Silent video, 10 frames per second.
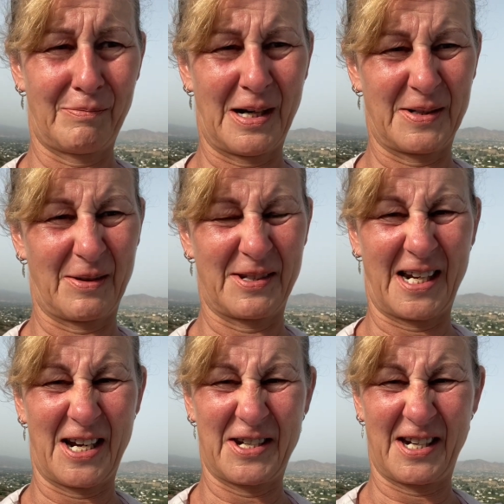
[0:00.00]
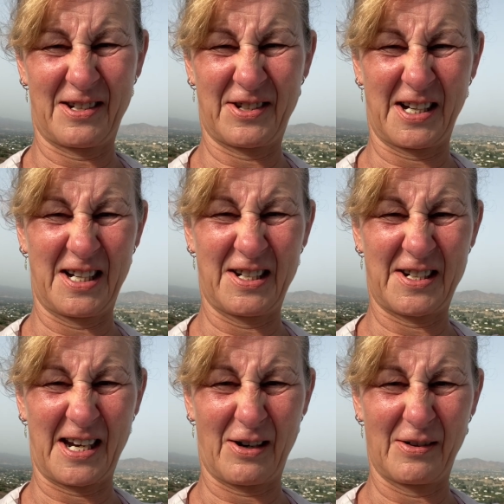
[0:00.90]
Perhaps that was Andy stinging his
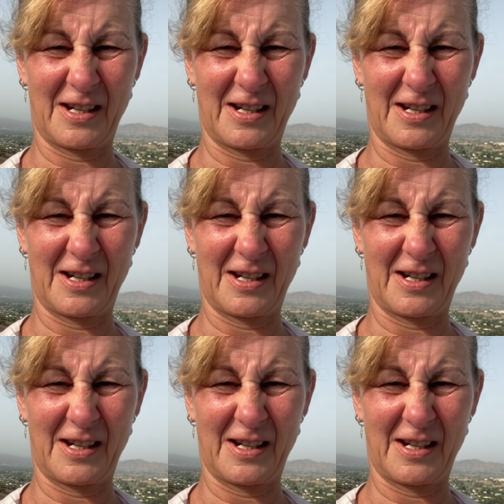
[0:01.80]
tail,